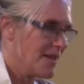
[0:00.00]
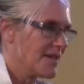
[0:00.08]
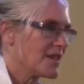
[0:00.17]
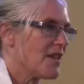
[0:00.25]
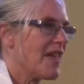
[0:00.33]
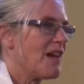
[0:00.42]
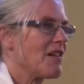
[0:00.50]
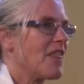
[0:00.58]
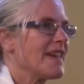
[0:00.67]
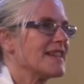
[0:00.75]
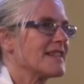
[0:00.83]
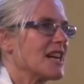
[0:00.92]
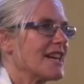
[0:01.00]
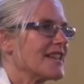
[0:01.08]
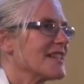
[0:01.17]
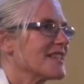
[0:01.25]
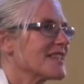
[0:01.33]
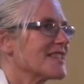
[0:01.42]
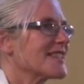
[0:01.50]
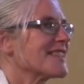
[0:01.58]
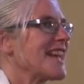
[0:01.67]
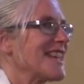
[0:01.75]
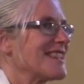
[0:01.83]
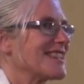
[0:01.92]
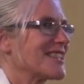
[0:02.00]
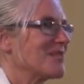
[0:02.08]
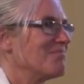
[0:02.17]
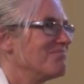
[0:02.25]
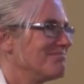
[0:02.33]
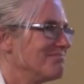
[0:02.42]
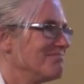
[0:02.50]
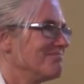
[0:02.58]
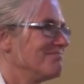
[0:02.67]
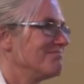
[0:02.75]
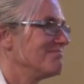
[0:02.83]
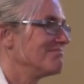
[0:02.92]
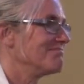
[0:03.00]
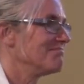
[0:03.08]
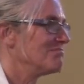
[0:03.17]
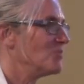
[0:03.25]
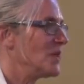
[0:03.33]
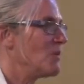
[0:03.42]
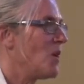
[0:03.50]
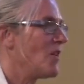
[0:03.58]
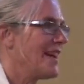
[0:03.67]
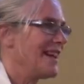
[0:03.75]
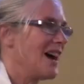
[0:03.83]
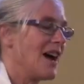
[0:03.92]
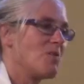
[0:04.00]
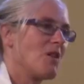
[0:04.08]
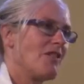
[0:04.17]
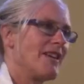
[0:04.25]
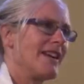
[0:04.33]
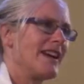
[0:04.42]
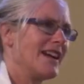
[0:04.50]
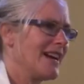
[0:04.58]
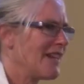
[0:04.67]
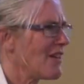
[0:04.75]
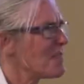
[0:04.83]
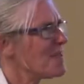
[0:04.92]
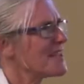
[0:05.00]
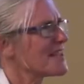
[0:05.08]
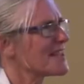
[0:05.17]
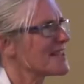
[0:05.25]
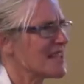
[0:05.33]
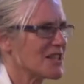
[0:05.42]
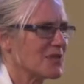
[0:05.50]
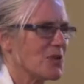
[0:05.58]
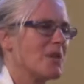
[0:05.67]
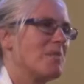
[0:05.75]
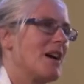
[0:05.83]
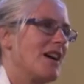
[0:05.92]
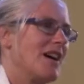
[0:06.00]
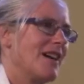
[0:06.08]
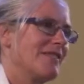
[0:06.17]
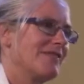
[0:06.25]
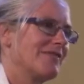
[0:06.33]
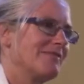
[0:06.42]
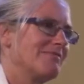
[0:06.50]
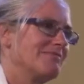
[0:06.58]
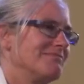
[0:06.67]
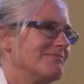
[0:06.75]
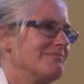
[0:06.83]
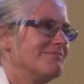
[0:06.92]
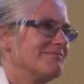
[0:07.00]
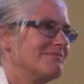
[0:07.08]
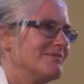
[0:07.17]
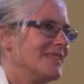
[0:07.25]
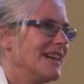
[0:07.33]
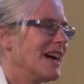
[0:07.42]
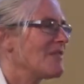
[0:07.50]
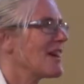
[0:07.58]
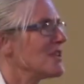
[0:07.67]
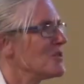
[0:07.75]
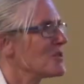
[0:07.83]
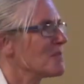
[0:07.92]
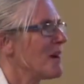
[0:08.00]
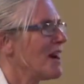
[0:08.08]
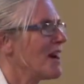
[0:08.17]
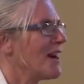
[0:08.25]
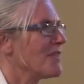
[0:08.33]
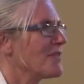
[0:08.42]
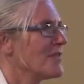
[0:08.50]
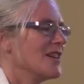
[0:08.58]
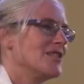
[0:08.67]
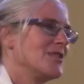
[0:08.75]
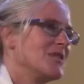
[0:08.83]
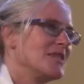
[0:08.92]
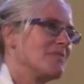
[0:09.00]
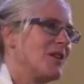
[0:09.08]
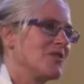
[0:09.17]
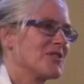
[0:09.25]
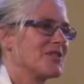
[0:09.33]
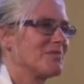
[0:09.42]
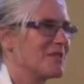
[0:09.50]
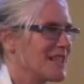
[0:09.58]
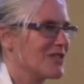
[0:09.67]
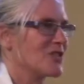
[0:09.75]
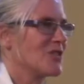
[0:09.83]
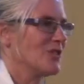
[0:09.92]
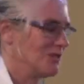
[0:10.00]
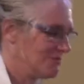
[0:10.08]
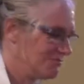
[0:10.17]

So there are things like success. We worry. I worry. Have I been successful with my life? Have I used my life to its most potential?